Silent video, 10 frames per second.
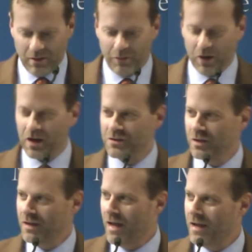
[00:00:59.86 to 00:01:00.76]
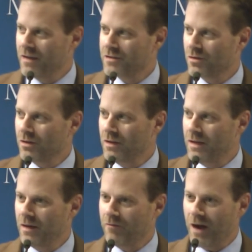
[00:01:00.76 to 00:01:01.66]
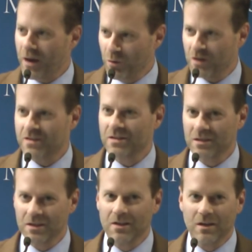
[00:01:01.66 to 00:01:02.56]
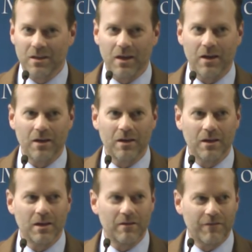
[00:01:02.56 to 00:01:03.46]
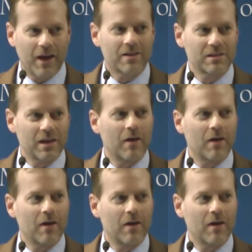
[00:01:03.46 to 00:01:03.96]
of our country today, and it's certainly a virus that infects and